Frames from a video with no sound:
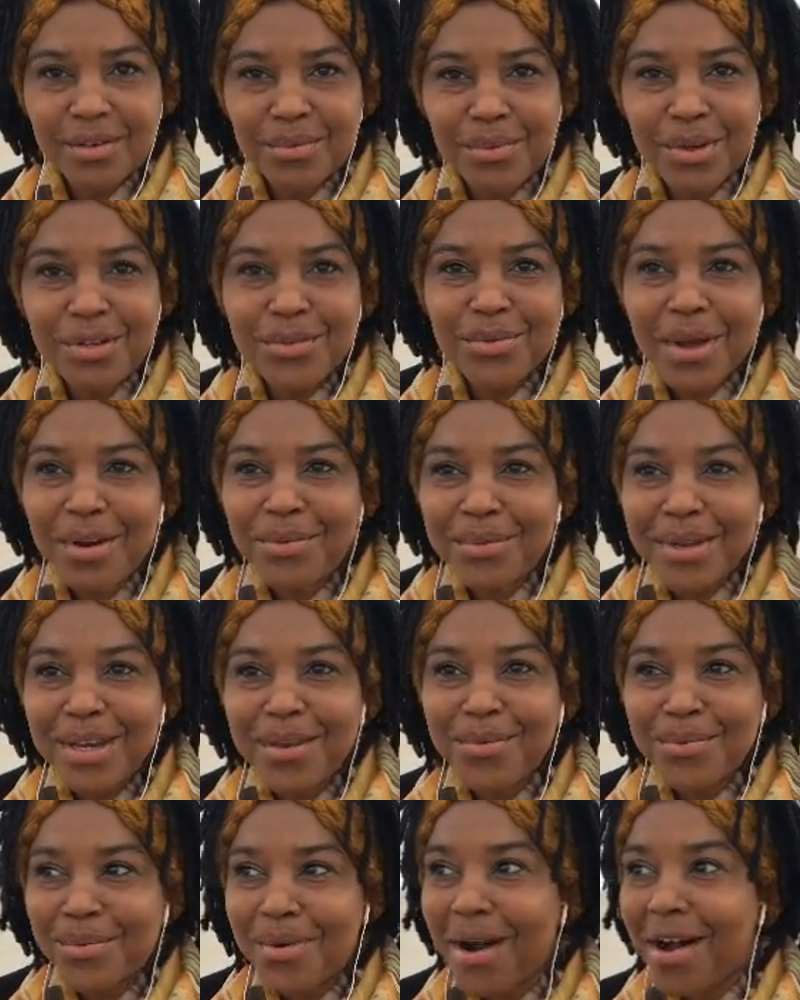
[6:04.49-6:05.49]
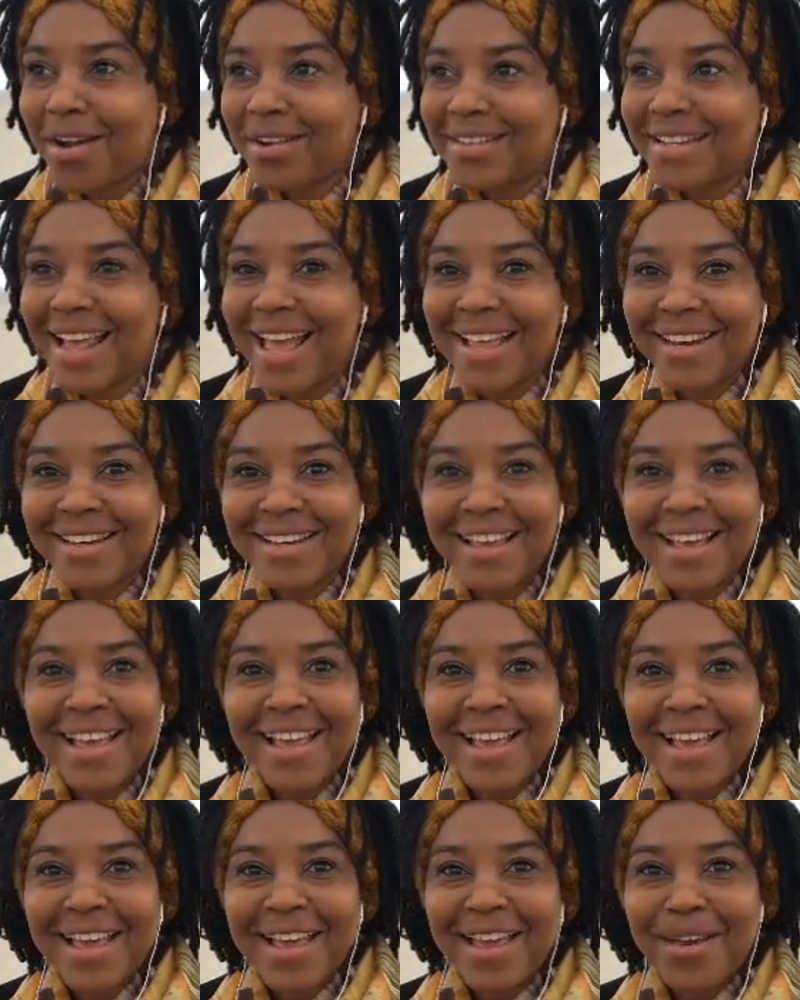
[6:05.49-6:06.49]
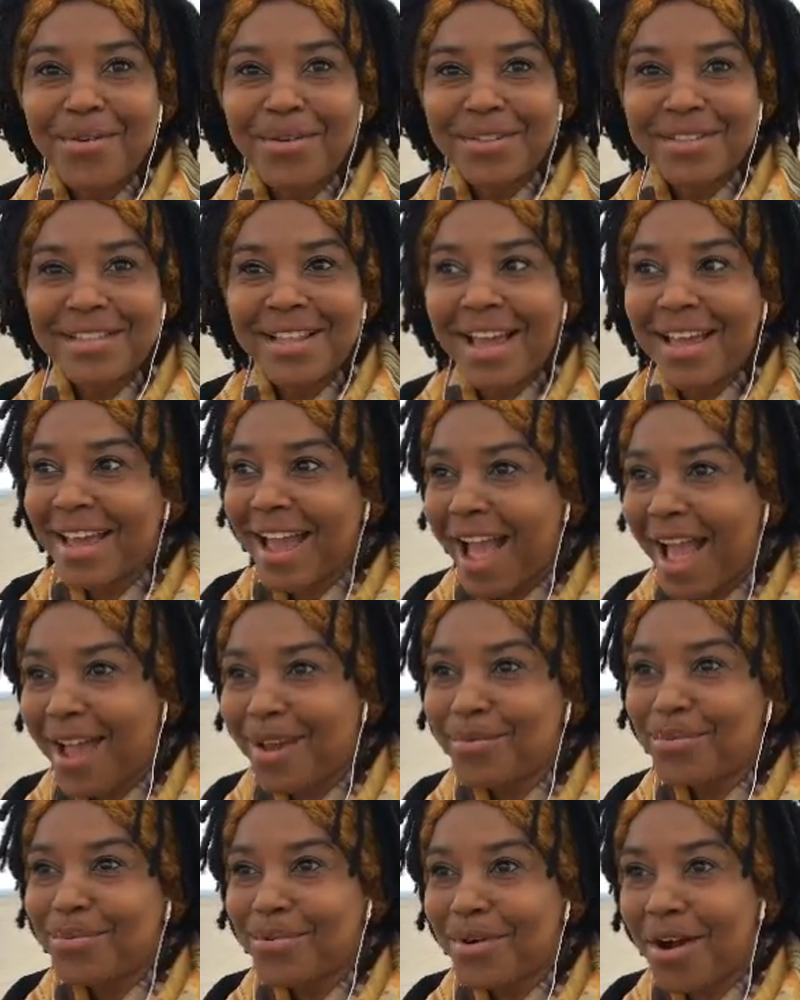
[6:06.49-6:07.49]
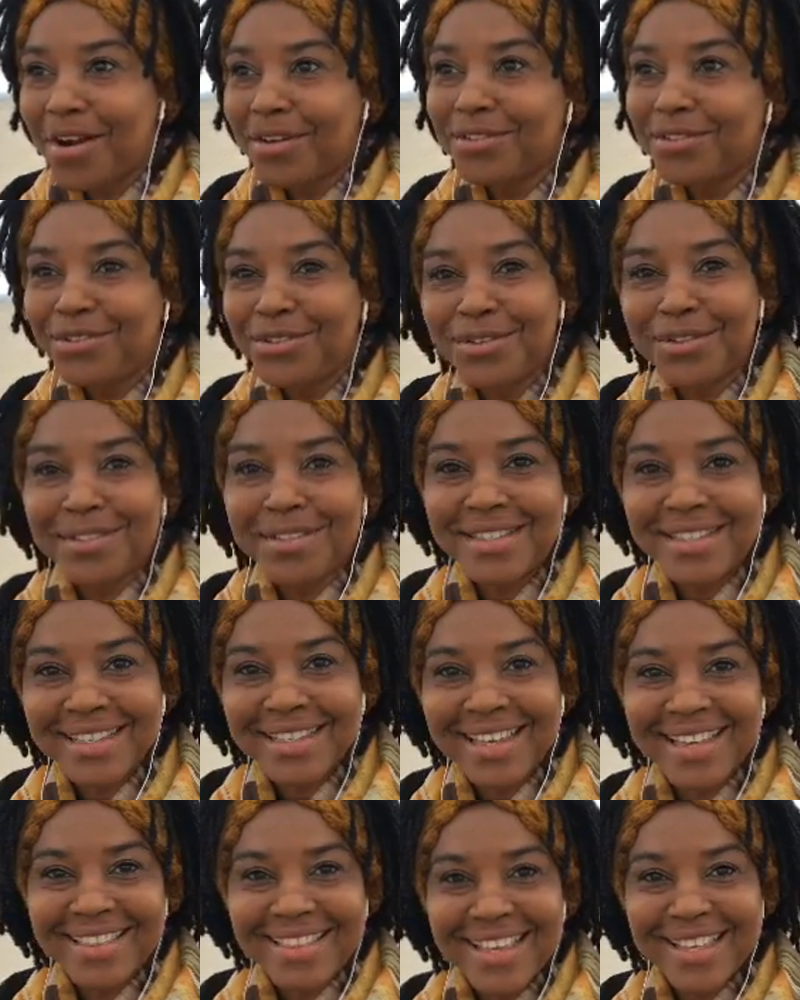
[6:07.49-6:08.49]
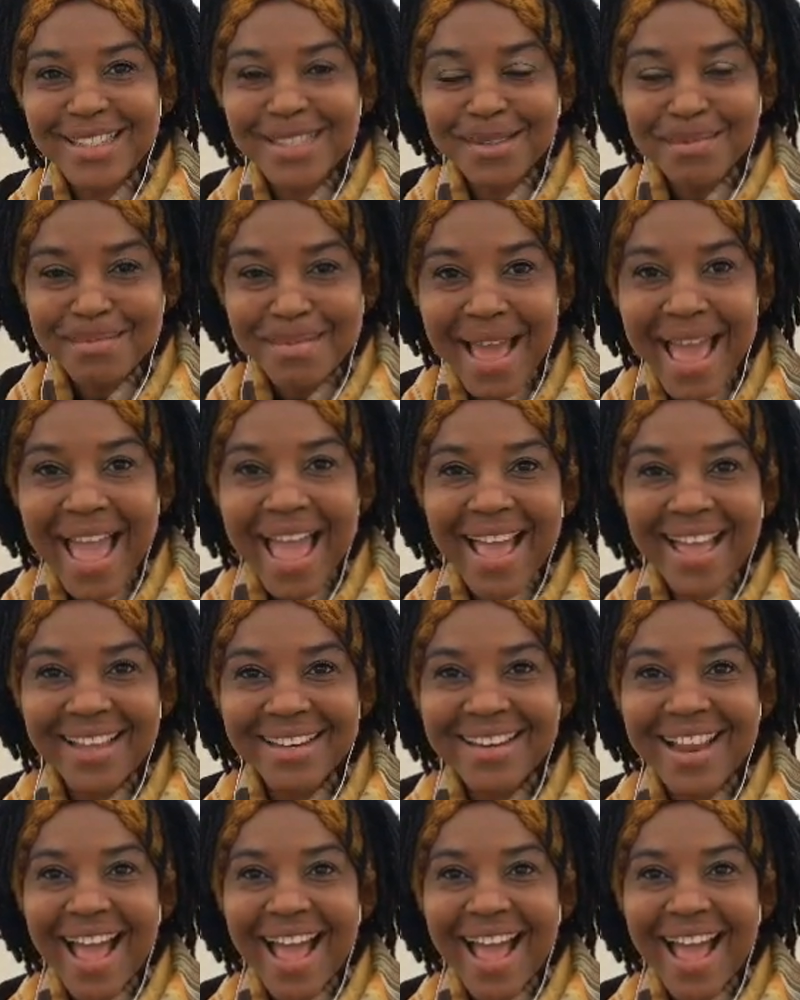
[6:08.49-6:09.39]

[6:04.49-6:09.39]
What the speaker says: What do I really want? And it was like, I want to see this man.